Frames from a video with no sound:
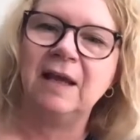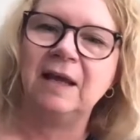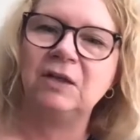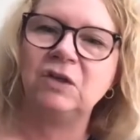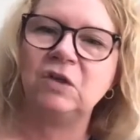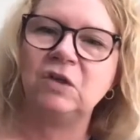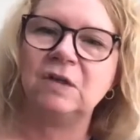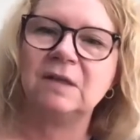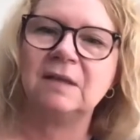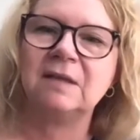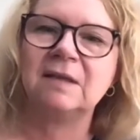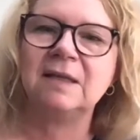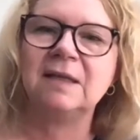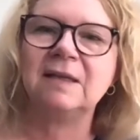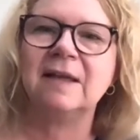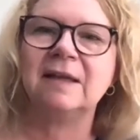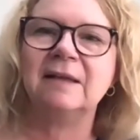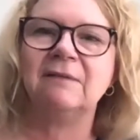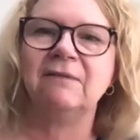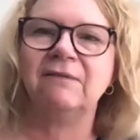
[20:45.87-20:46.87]
And you can see
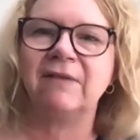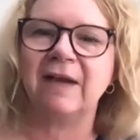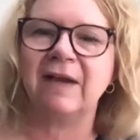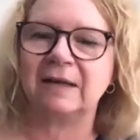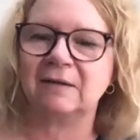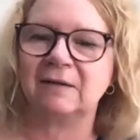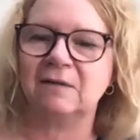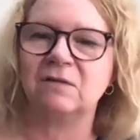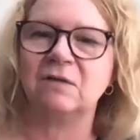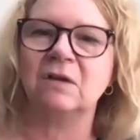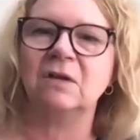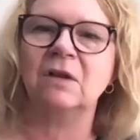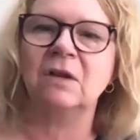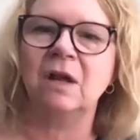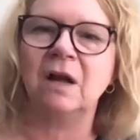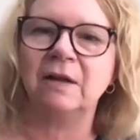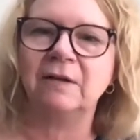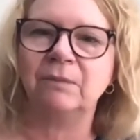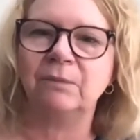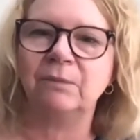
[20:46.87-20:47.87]
that, in fact, there's a
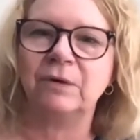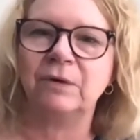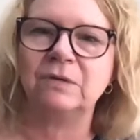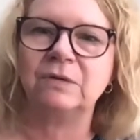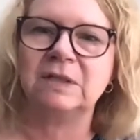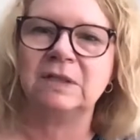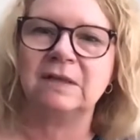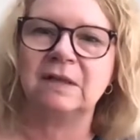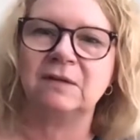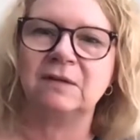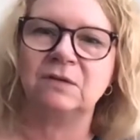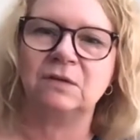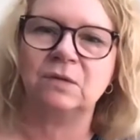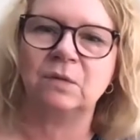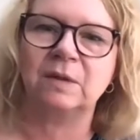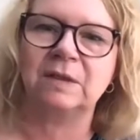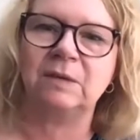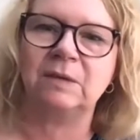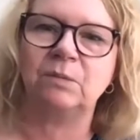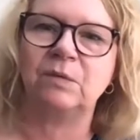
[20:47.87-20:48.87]
lot of proteins under
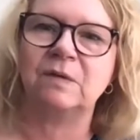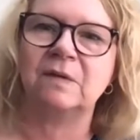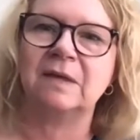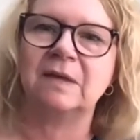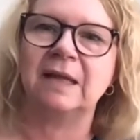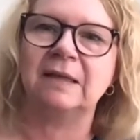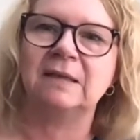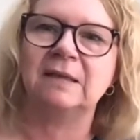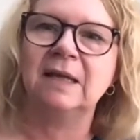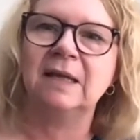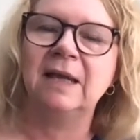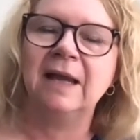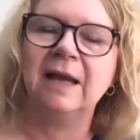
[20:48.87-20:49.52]
20%.